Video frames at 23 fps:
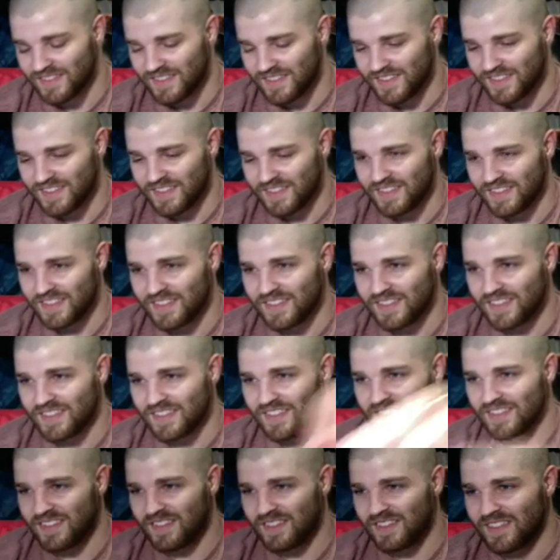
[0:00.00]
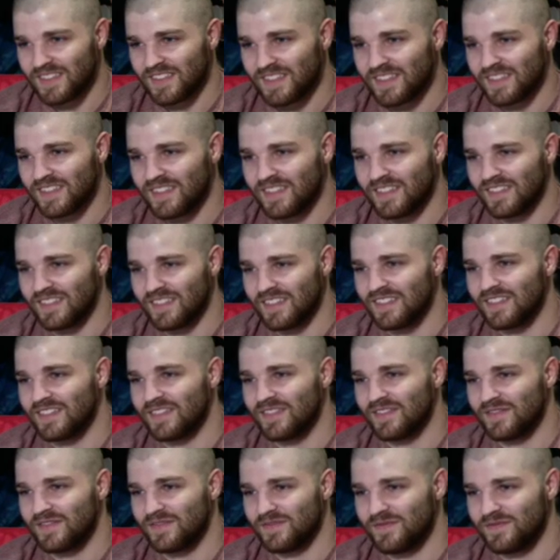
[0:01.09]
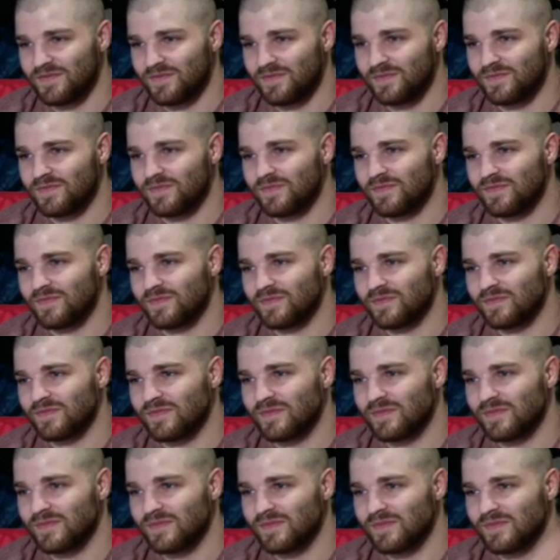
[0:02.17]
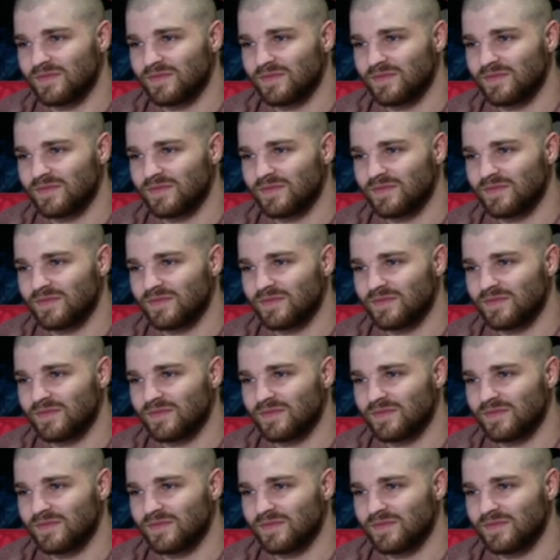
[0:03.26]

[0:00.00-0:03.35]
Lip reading: (not speaking)